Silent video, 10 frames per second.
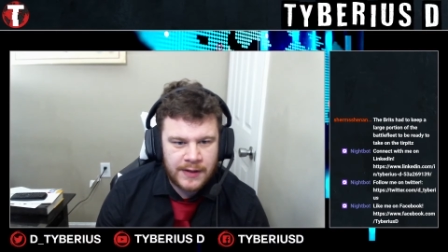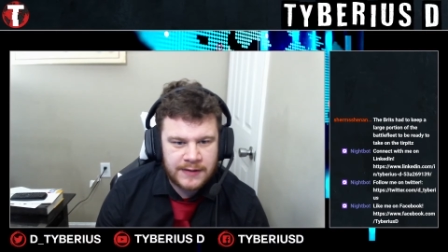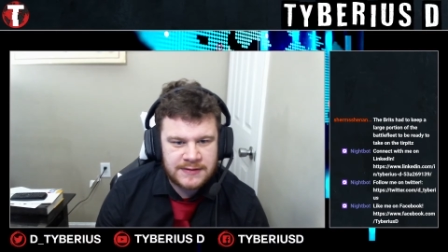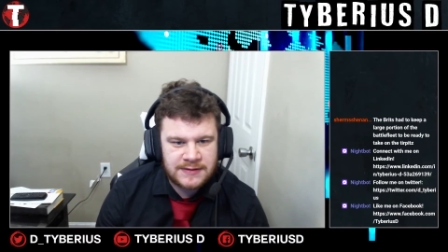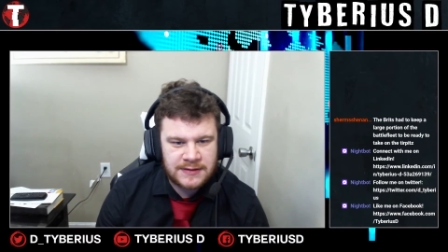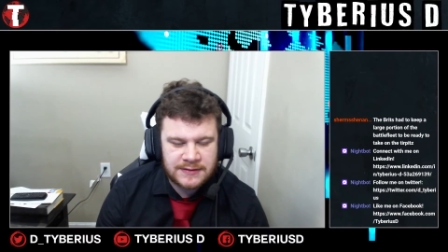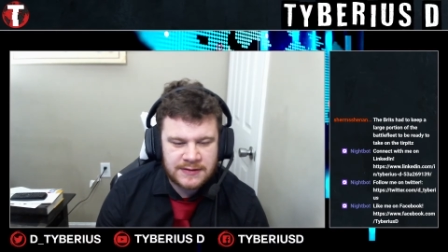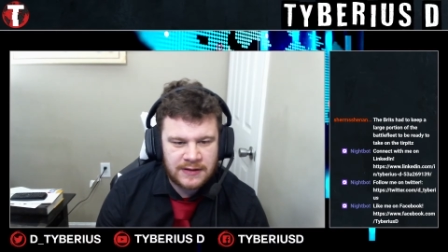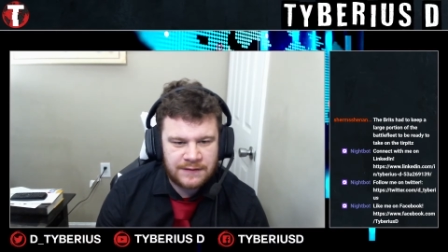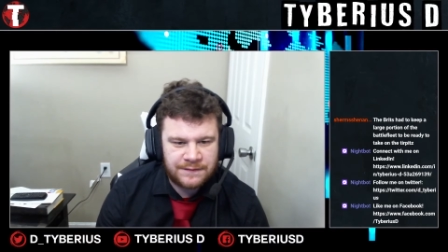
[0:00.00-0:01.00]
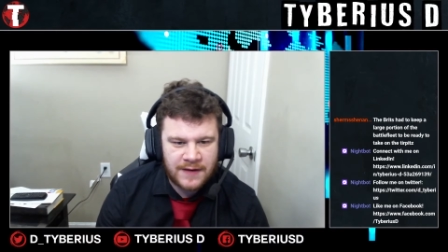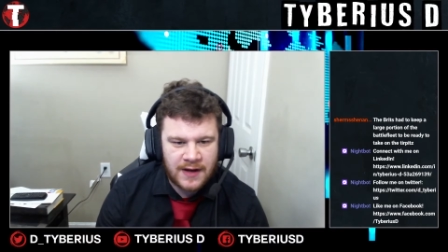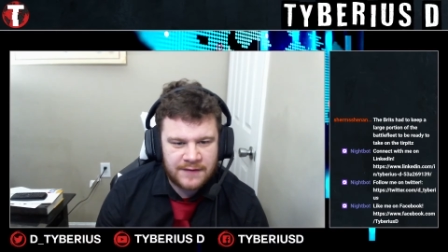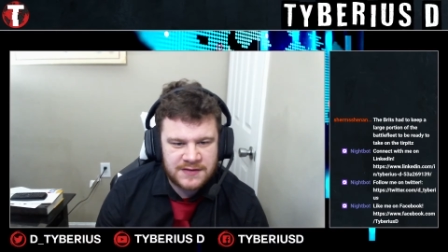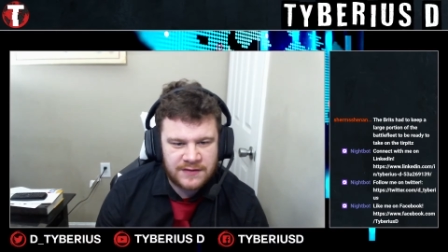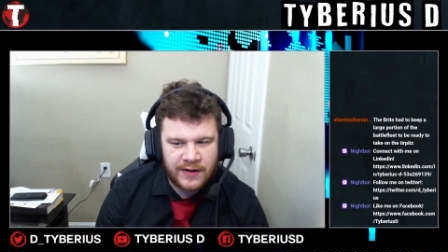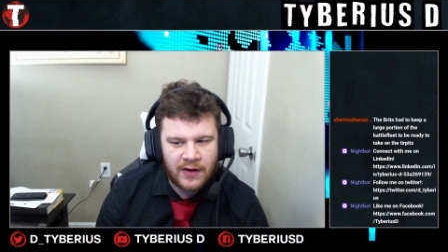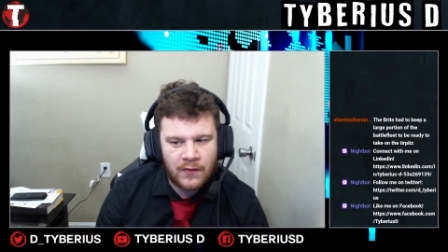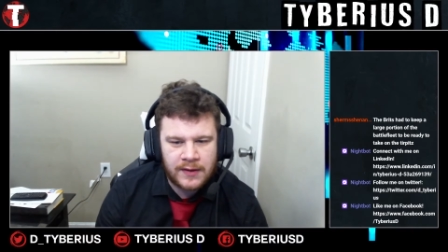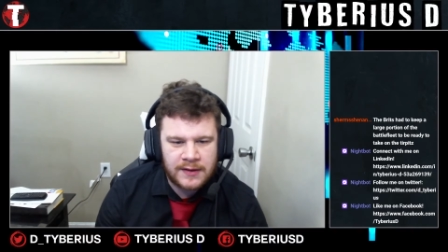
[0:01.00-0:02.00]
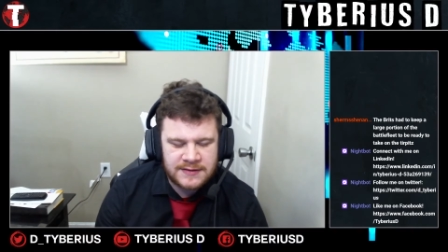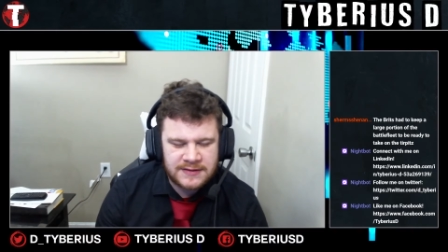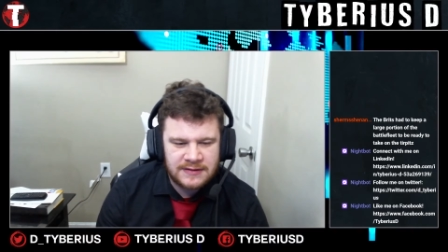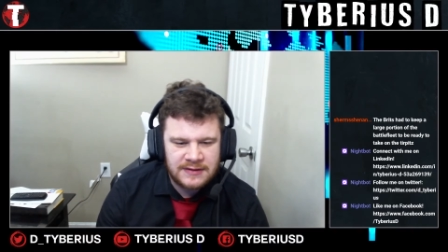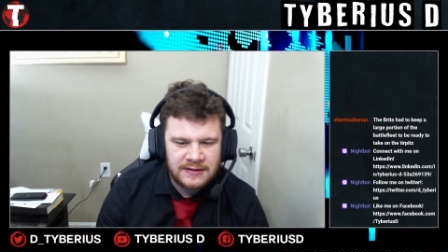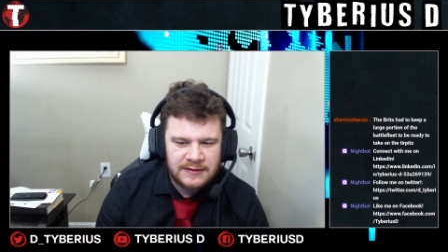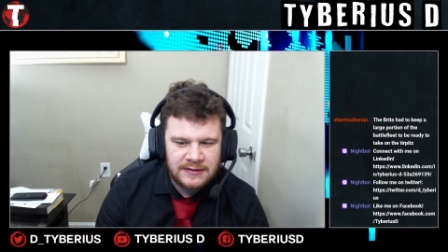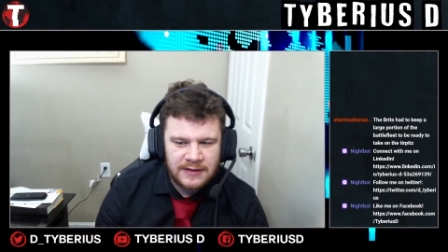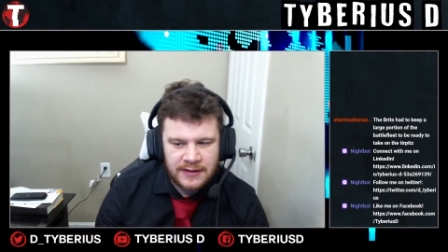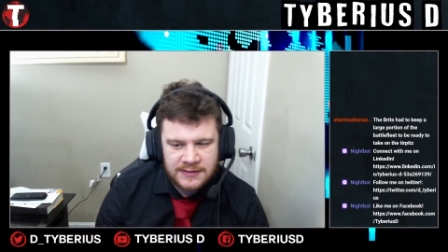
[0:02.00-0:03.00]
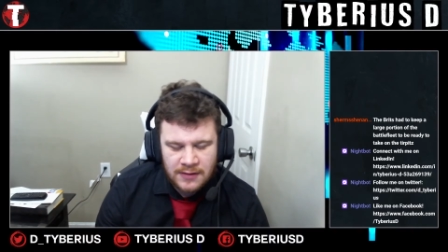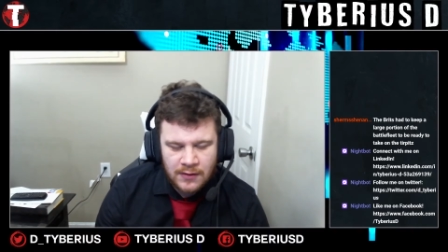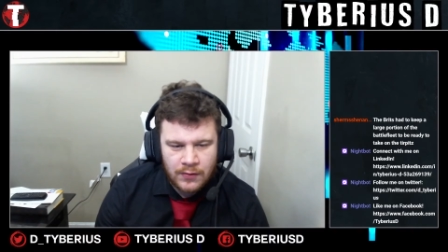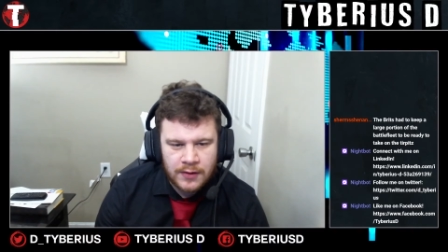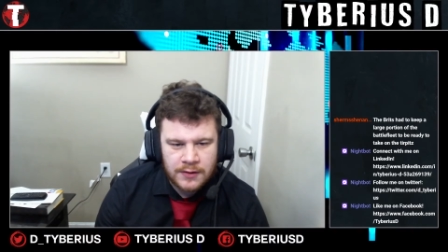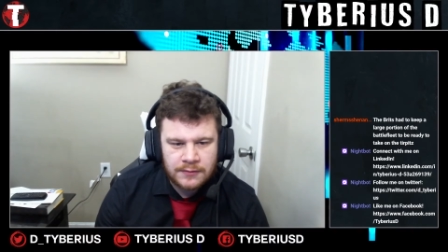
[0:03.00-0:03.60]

it's 65, 70 hour weeks. It's a lot of work.